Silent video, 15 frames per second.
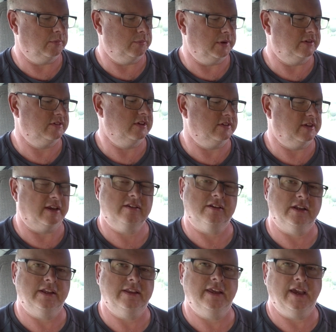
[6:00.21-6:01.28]
which is
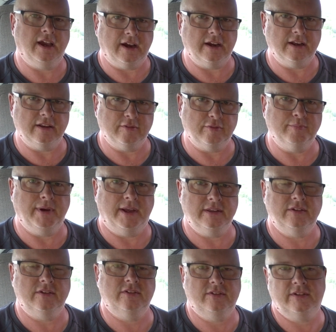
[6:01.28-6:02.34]
actually the Isle of
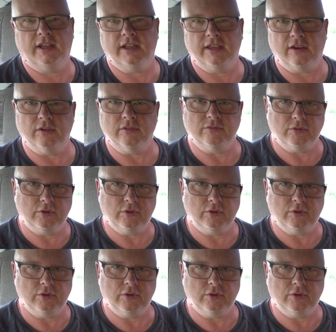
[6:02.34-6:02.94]
Man's telecom